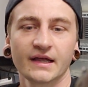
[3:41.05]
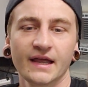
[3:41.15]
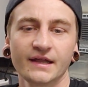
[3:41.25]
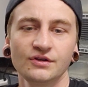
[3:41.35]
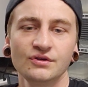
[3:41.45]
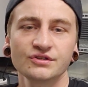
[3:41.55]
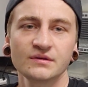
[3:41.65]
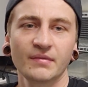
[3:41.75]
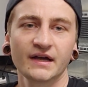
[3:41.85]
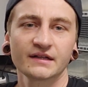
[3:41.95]
And
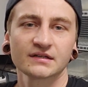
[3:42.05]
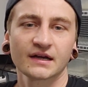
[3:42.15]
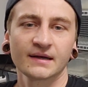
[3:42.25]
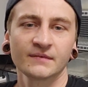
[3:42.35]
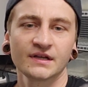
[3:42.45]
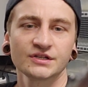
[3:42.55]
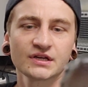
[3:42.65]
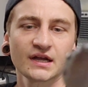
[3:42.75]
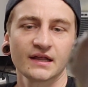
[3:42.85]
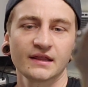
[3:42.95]
usually by the time they
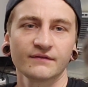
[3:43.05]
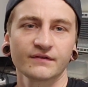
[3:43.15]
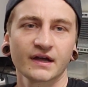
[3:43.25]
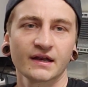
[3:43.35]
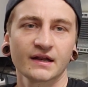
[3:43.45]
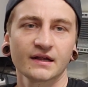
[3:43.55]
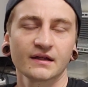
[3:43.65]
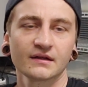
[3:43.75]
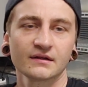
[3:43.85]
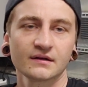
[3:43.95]
shed, they've
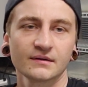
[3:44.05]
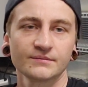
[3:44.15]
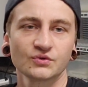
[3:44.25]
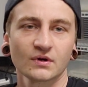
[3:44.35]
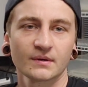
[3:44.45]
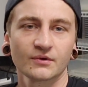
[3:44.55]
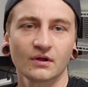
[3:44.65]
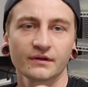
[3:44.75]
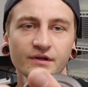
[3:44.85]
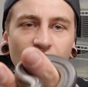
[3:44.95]
kind of absorbed
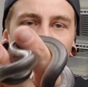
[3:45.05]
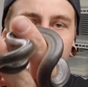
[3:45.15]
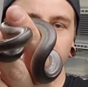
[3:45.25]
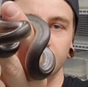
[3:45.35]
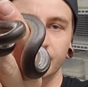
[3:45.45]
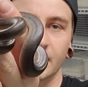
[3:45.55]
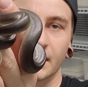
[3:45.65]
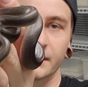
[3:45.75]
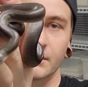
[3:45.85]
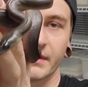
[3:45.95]
all the yolk that they've got in their